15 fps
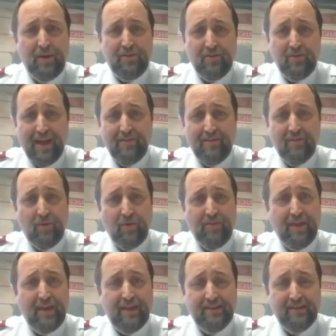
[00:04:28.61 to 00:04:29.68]
we do have it
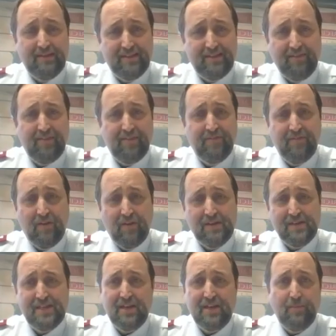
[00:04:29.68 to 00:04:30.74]
where they can safely
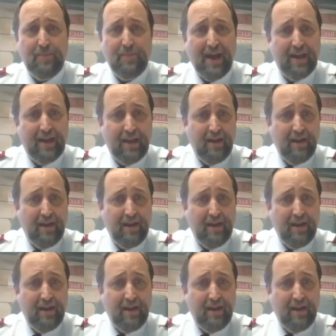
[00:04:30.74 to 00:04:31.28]
volunteer back